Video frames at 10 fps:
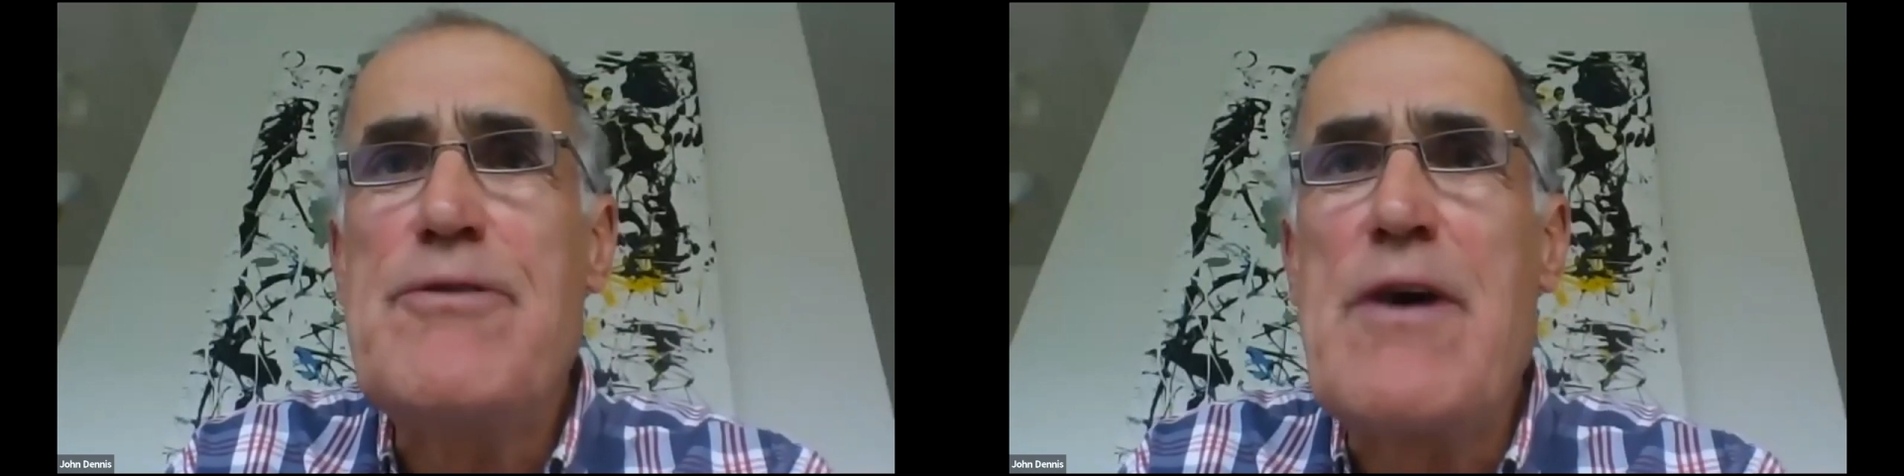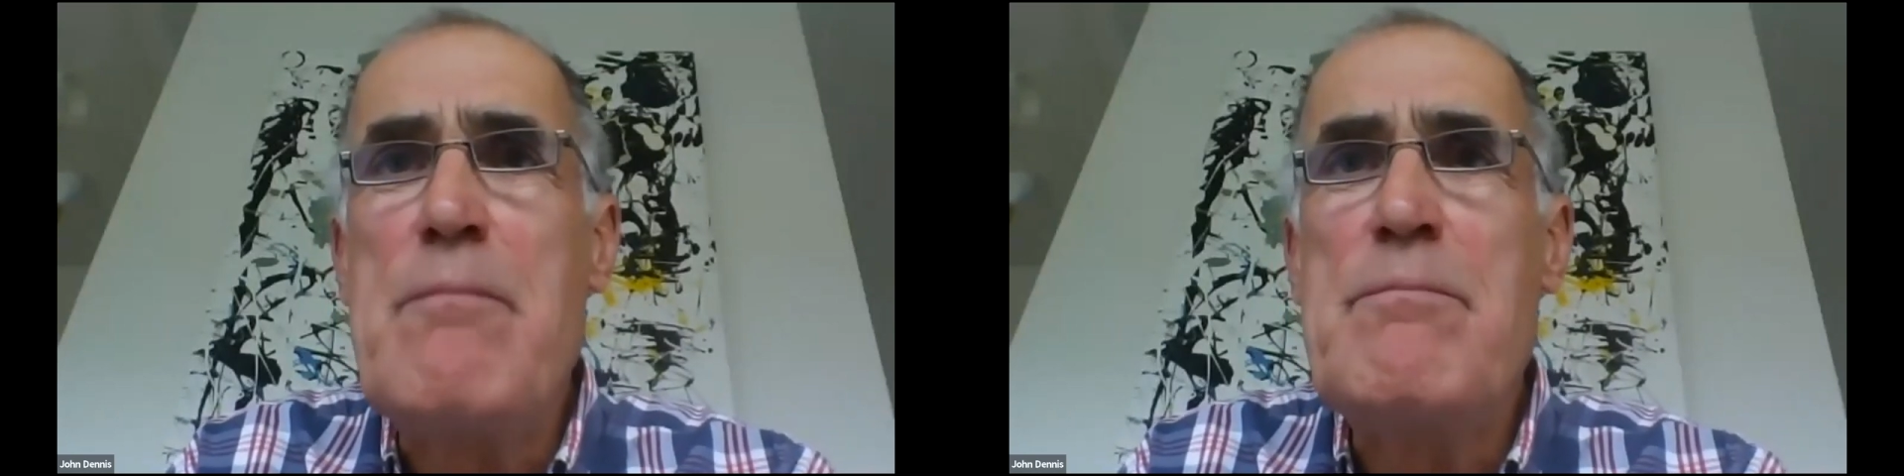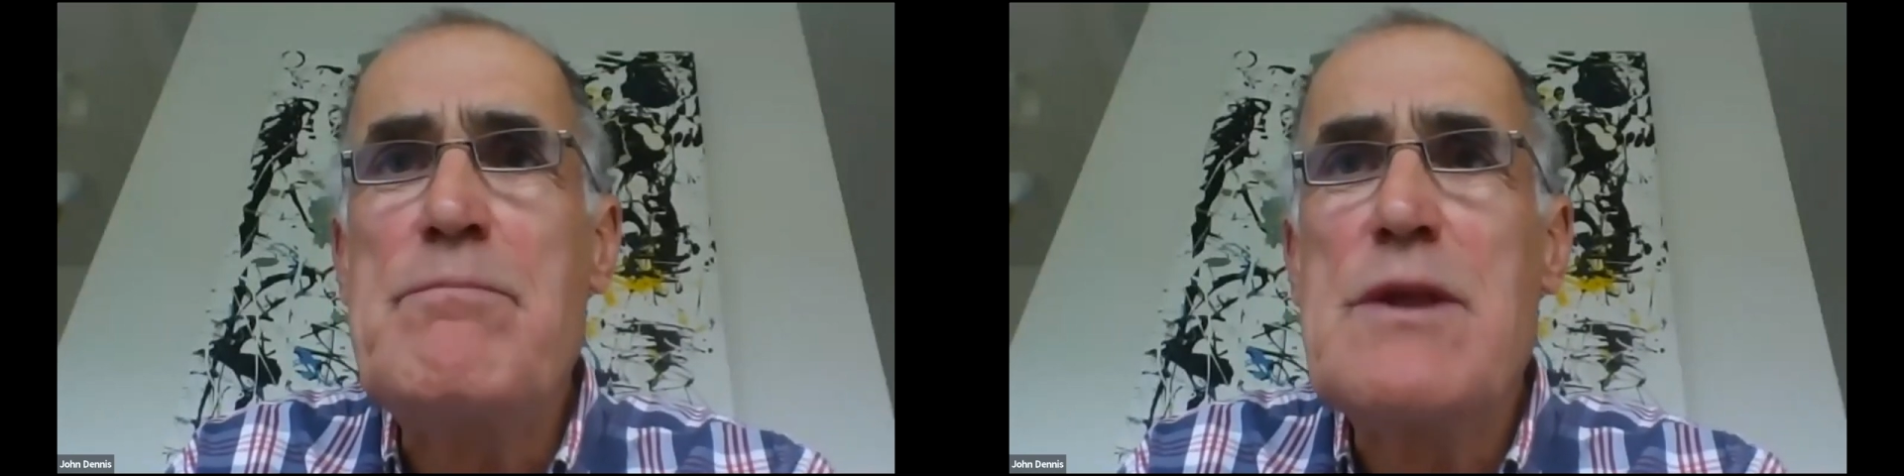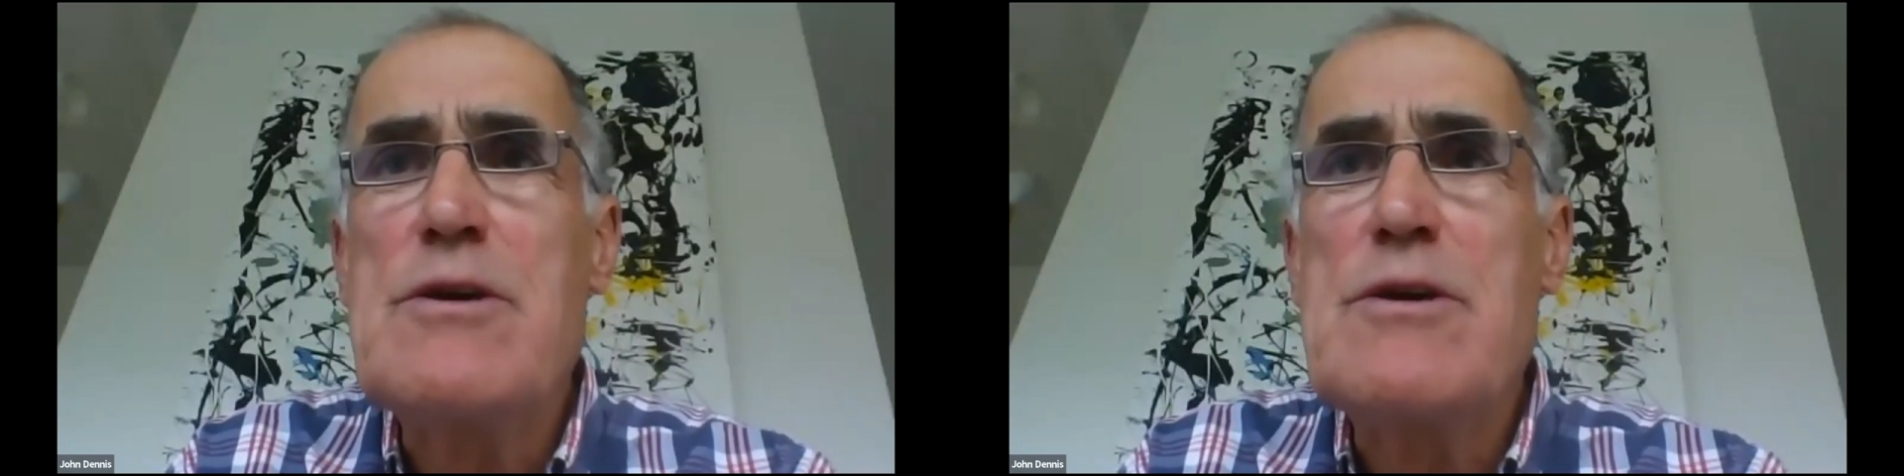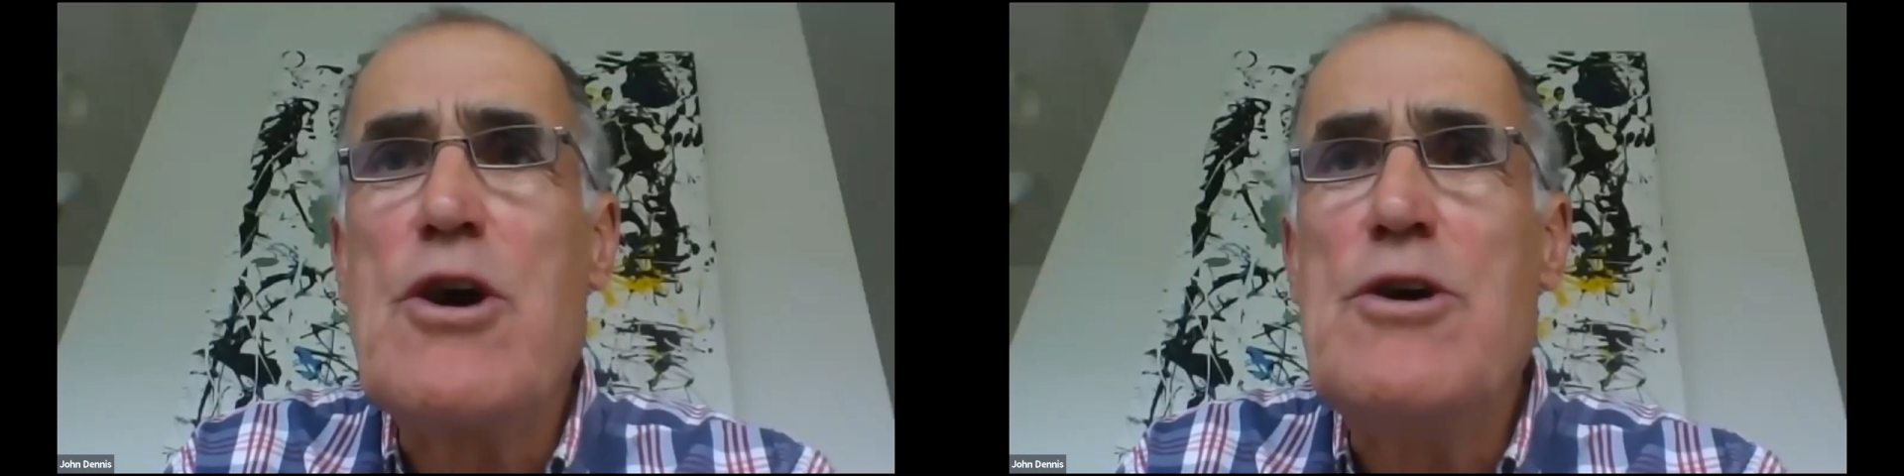
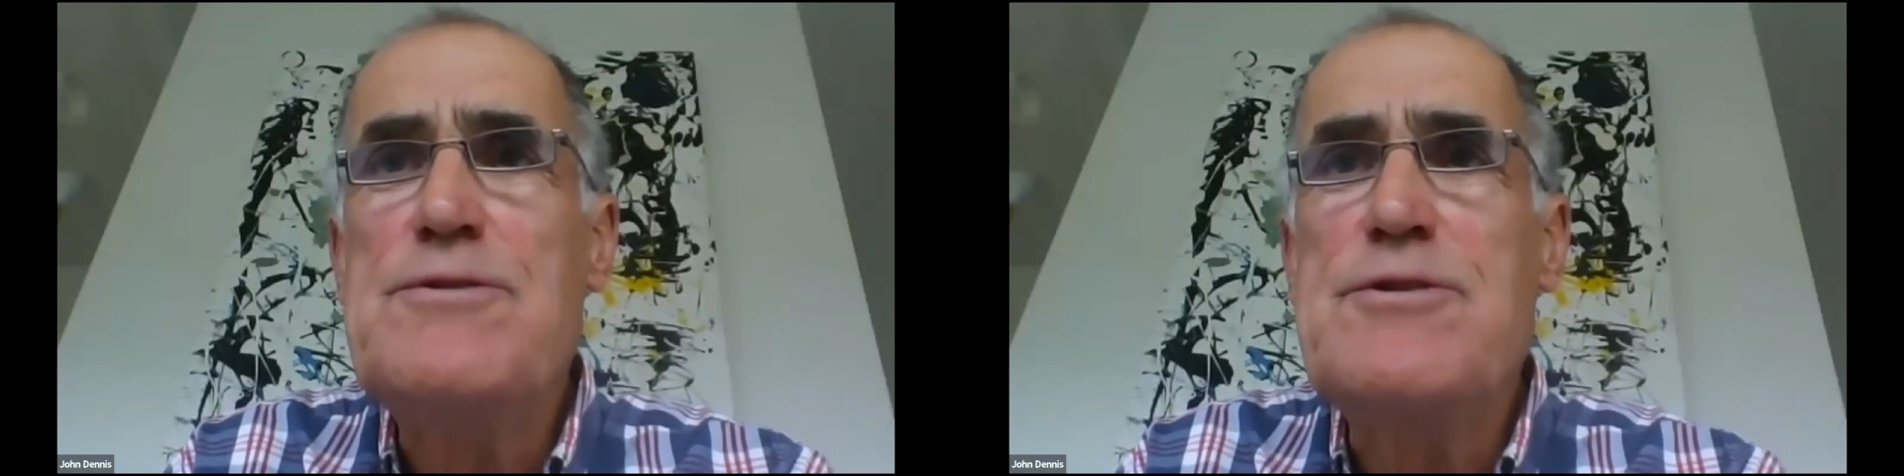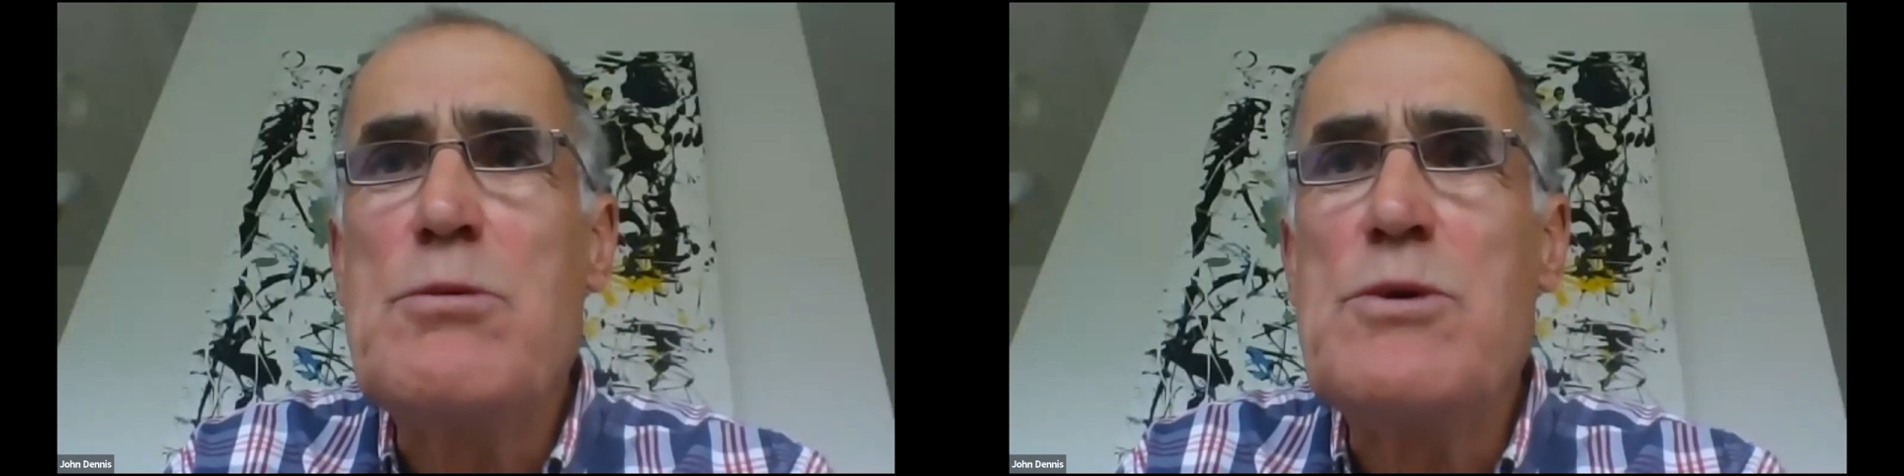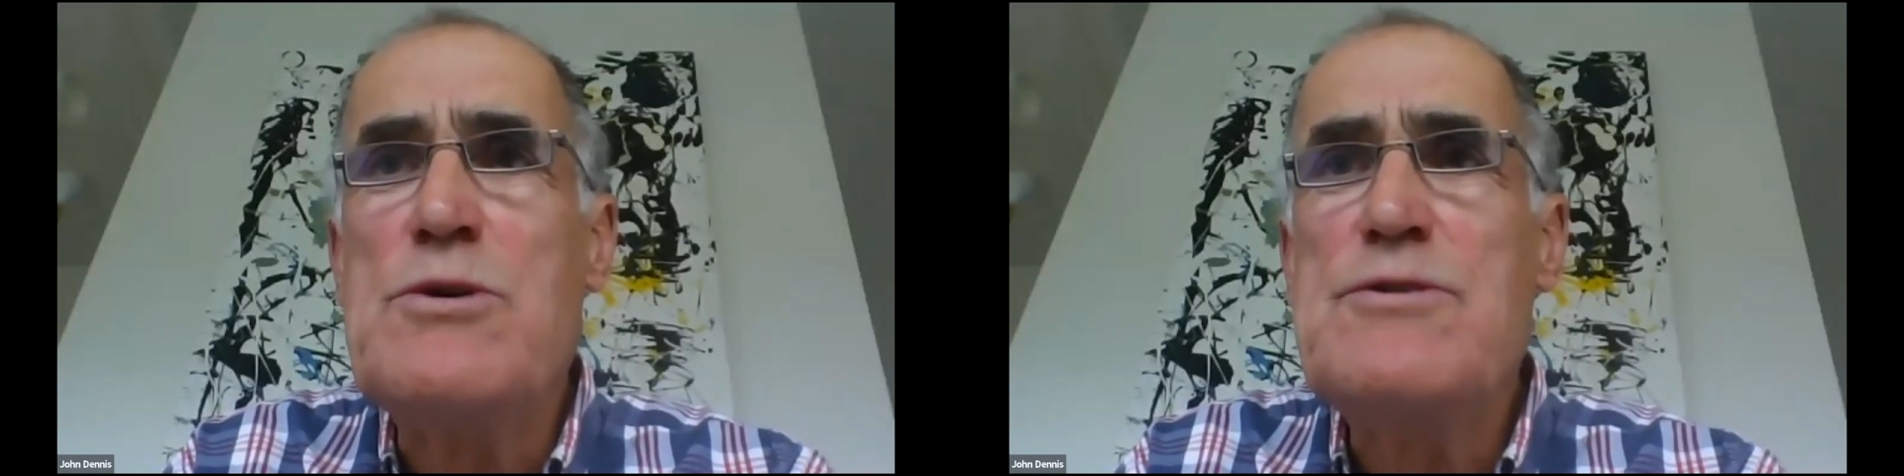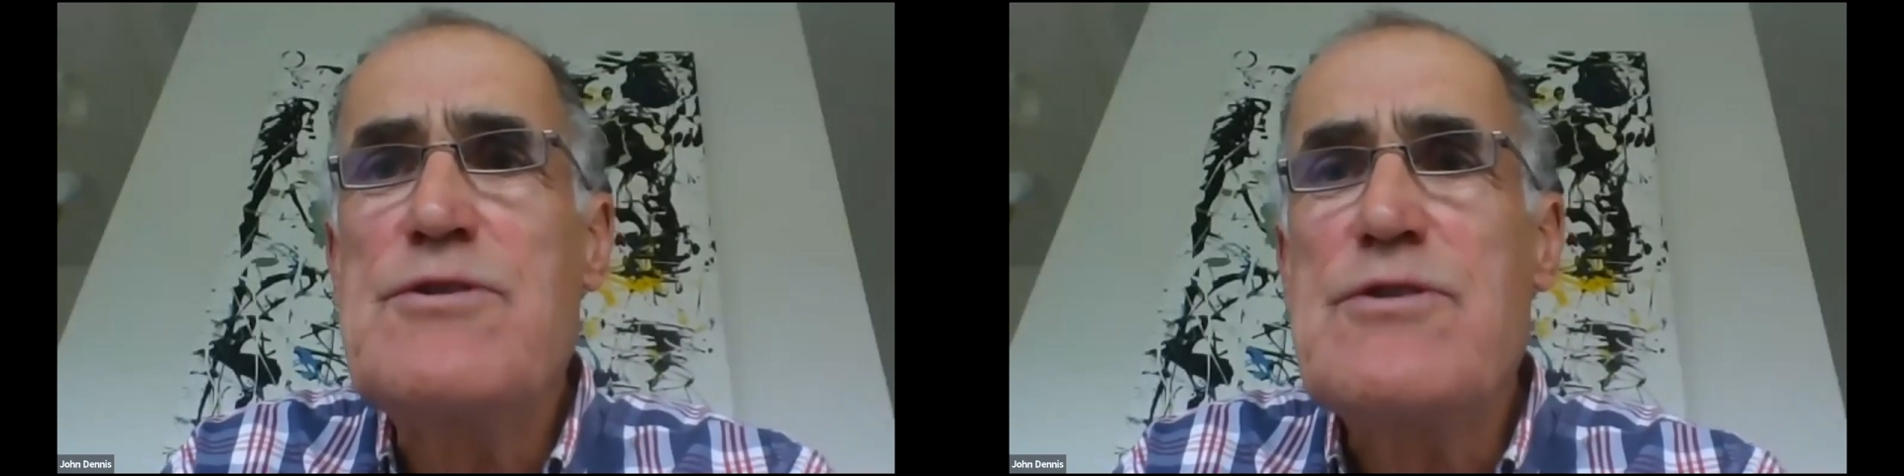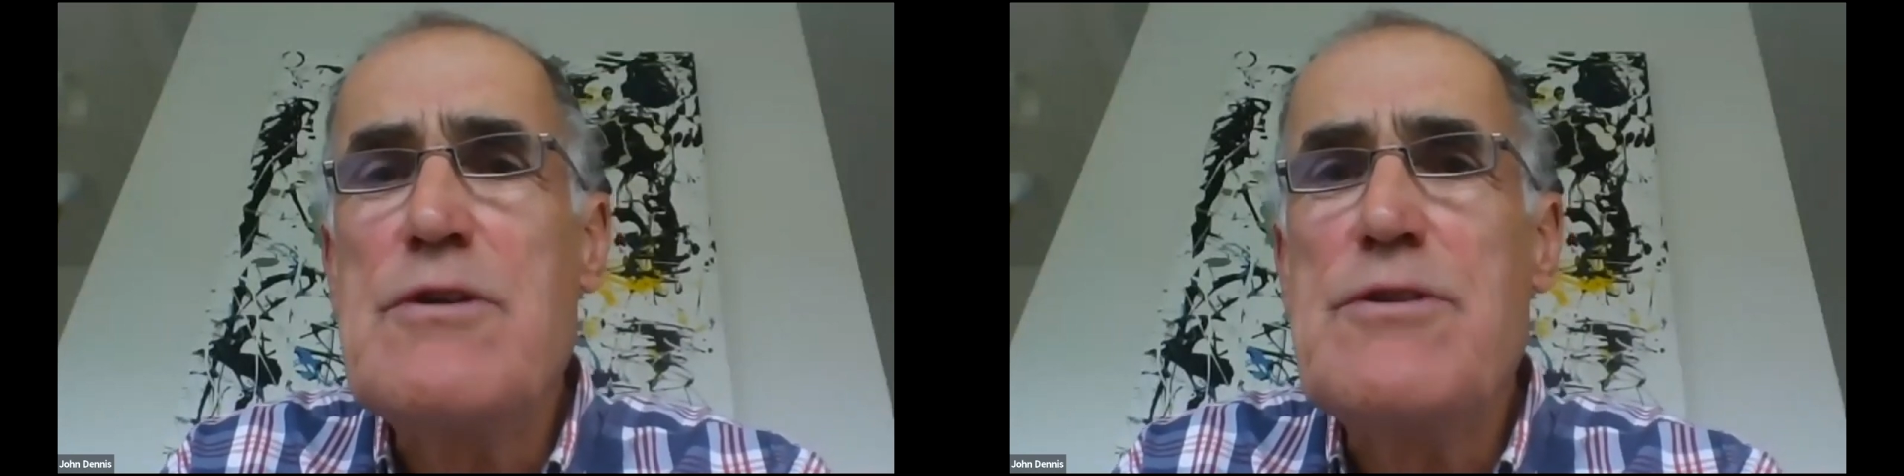gone towards